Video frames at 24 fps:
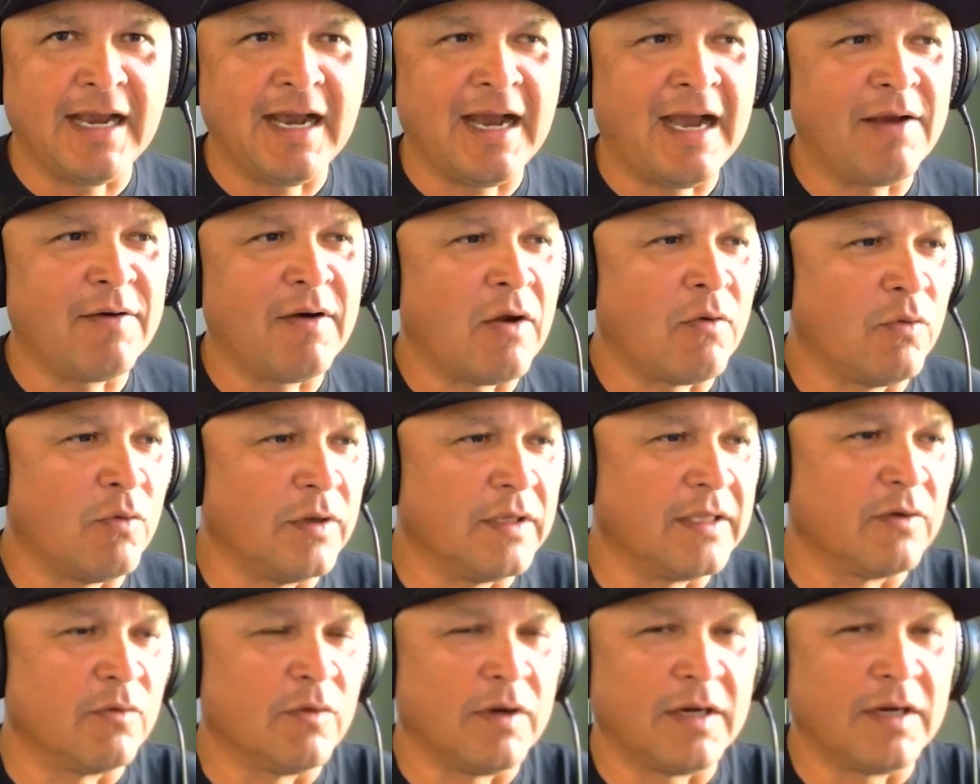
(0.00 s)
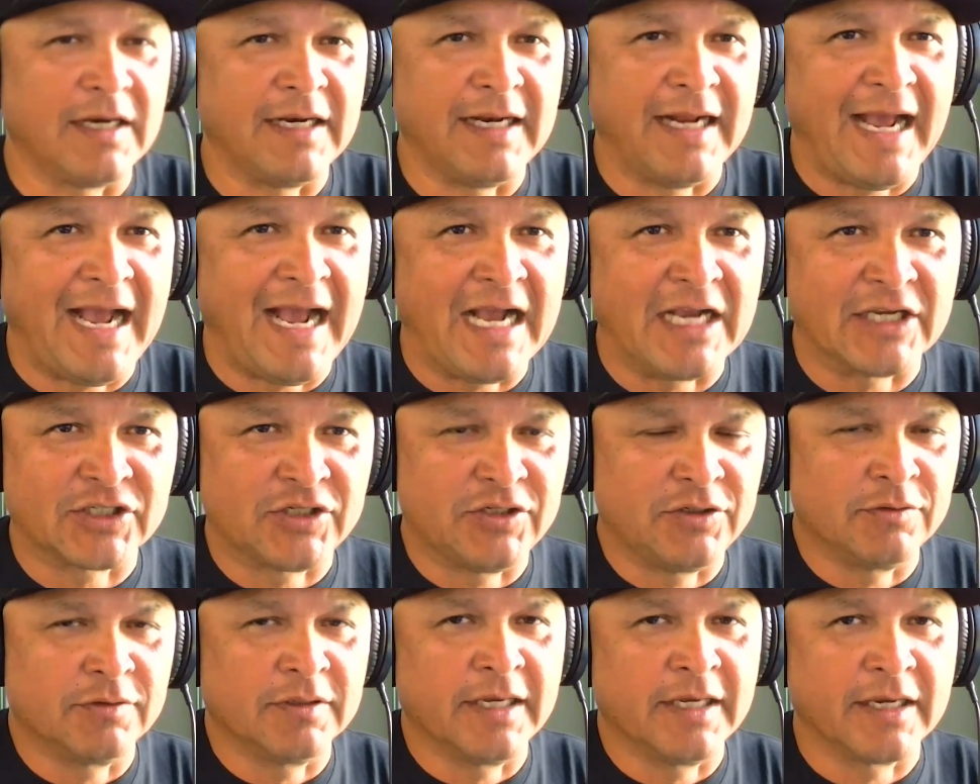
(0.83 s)
I really wanted to ask
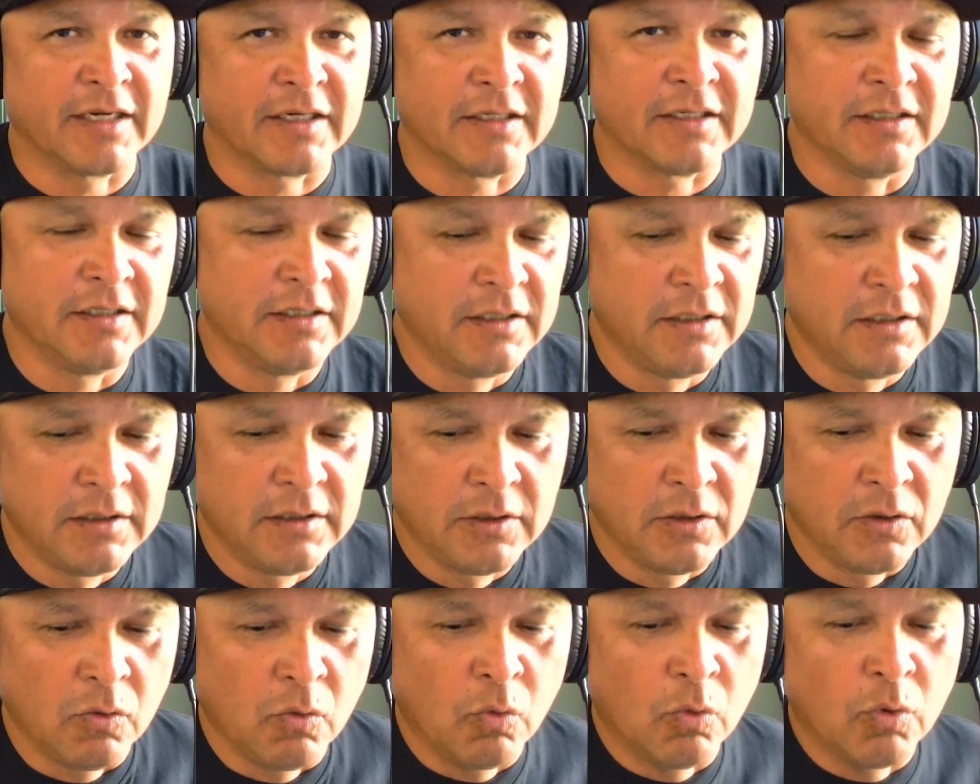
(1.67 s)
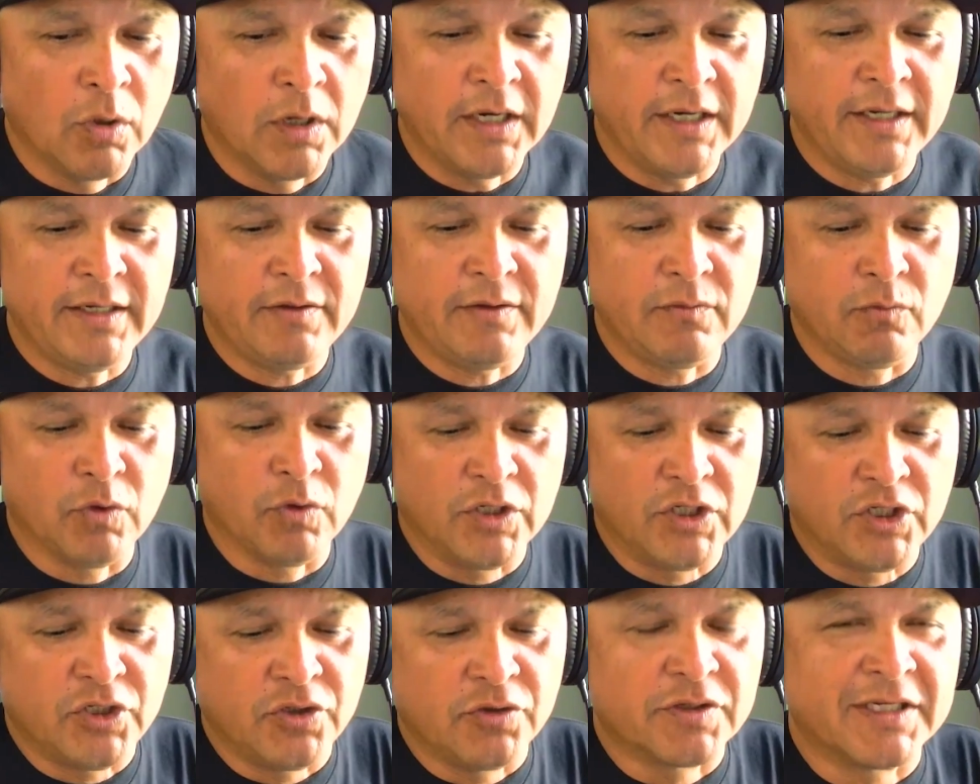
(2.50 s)
you, like, what
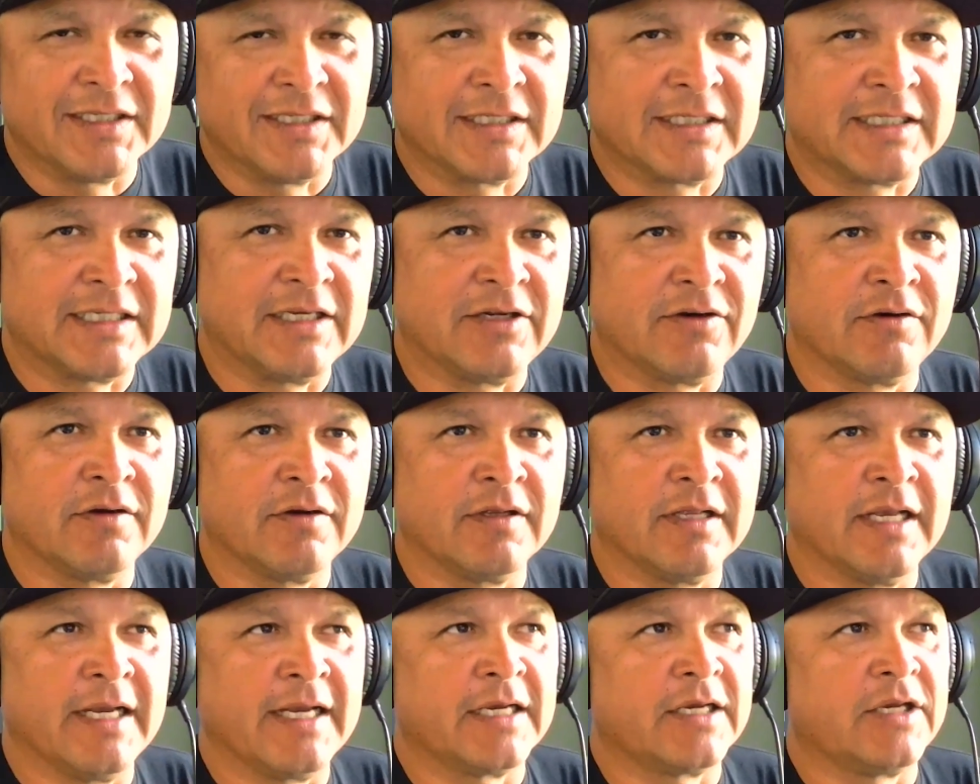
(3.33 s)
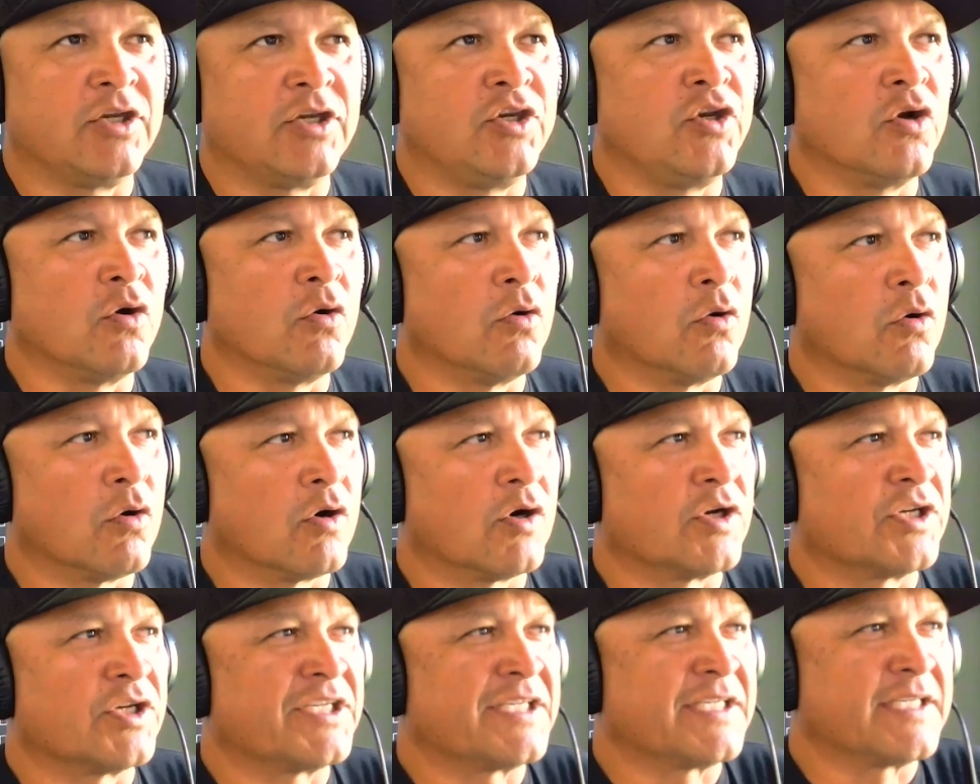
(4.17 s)
would you consider like
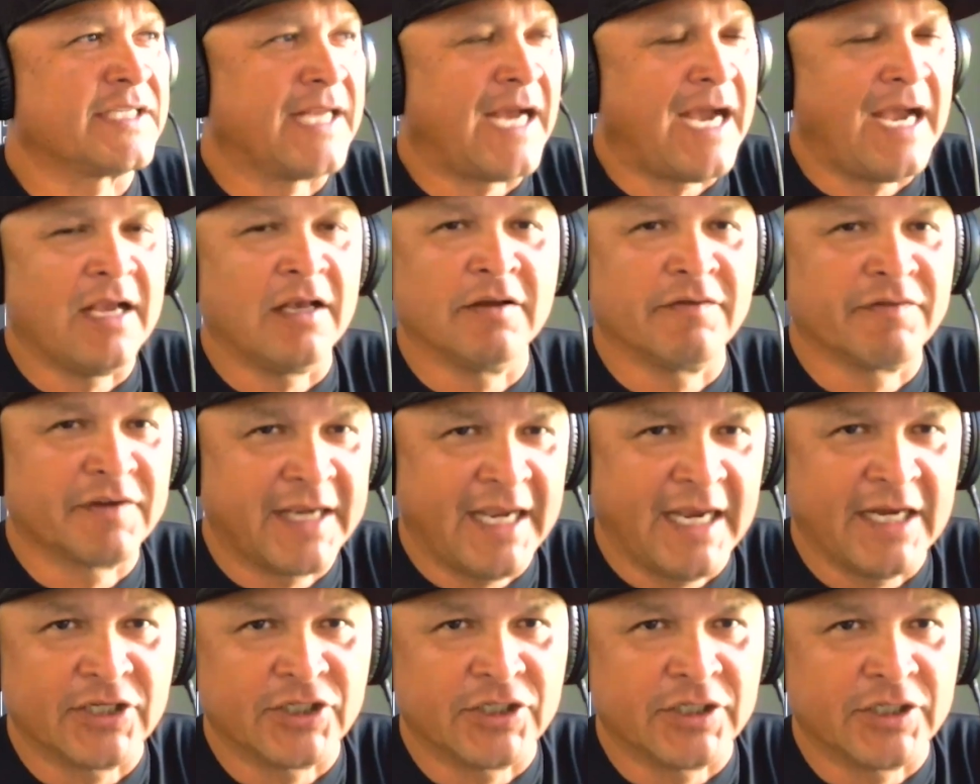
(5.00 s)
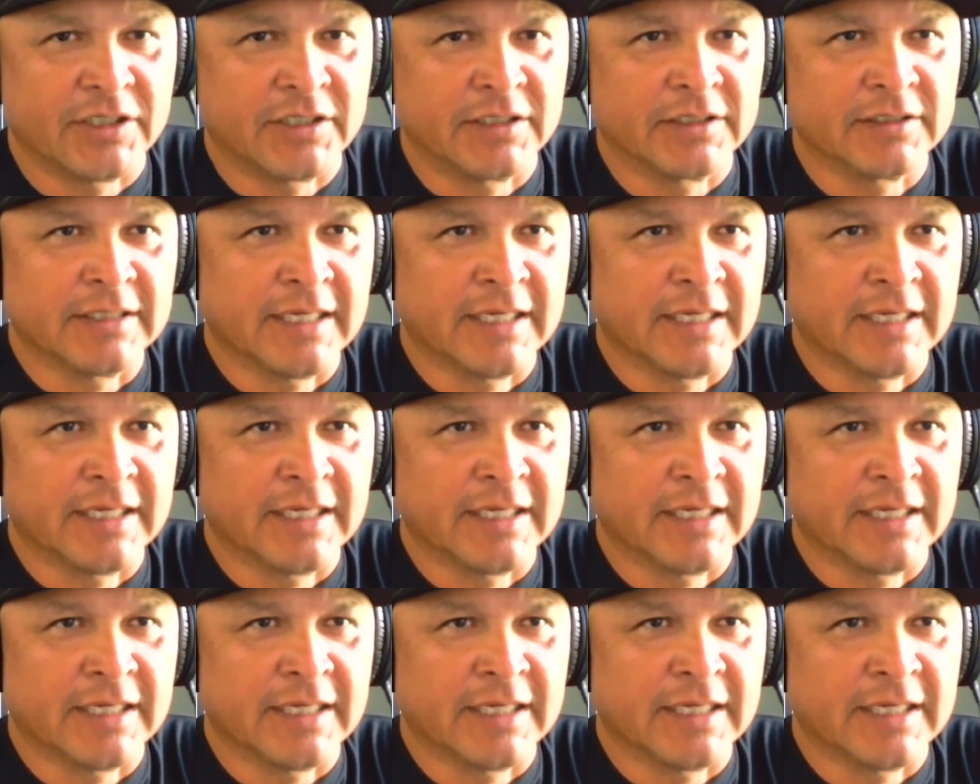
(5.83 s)
your style of catching?